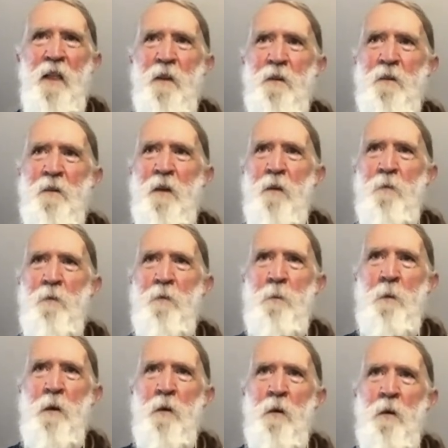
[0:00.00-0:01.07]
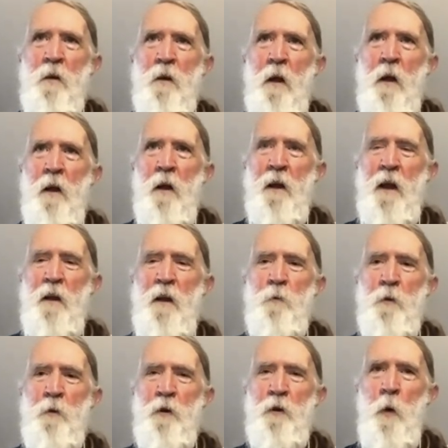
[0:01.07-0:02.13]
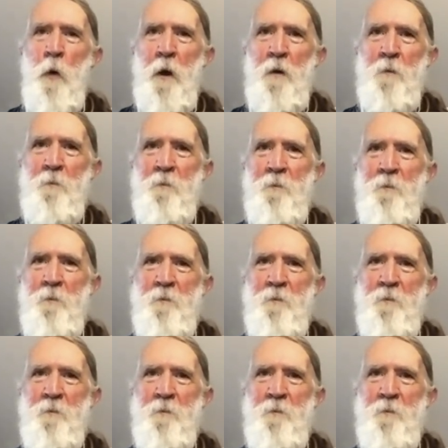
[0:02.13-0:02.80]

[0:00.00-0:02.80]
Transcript: This is a female California quail.